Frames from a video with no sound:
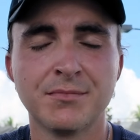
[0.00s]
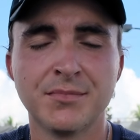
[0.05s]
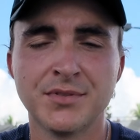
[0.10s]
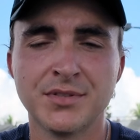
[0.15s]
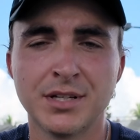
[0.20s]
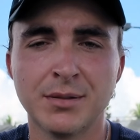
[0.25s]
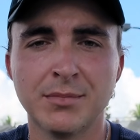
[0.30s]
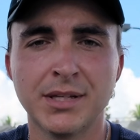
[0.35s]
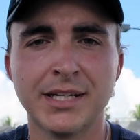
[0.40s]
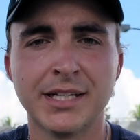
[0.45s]

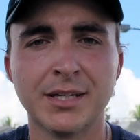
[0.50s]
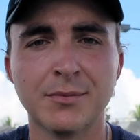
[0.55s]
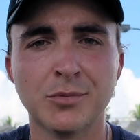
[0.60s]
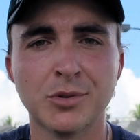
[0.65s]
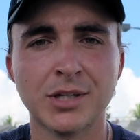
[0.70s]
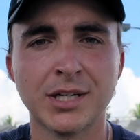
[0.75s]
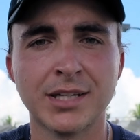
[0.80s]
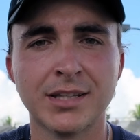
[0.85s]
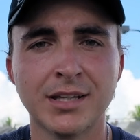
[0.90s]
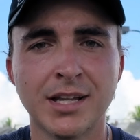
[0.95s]
Some like it
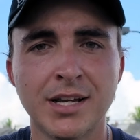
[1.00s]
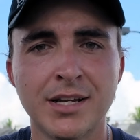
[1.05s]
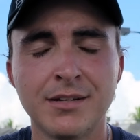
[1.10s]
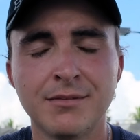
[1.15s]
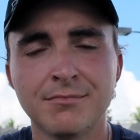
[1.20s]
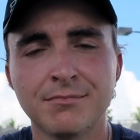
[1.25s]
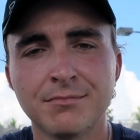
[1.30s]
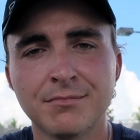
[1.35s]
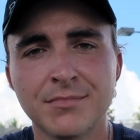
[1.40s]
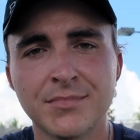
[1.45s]
more head
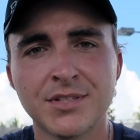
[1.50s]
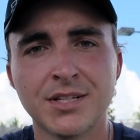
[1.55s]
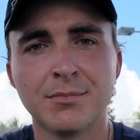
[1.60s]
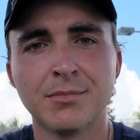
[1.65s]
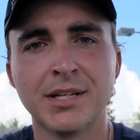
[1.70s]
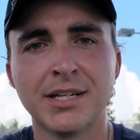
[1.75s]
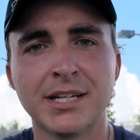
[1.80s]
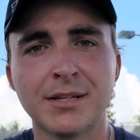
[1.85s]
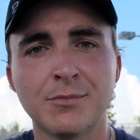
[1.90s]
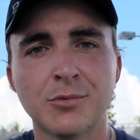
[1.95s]
light,
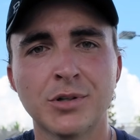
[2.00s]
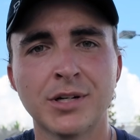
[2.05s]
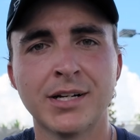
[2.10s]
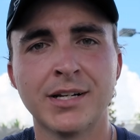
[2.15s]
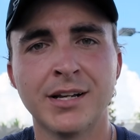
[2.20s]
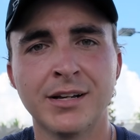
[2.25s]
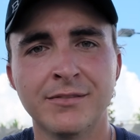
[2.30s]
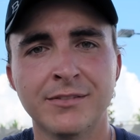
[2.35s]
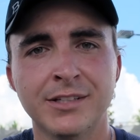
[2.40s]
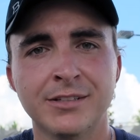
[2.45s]
some like it more
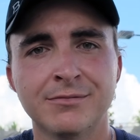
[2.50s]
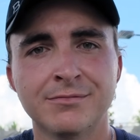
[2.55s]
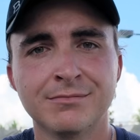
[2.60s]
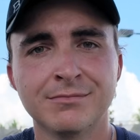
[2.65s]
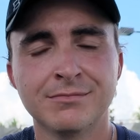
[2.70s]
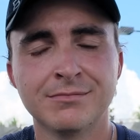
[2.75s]
head heavy.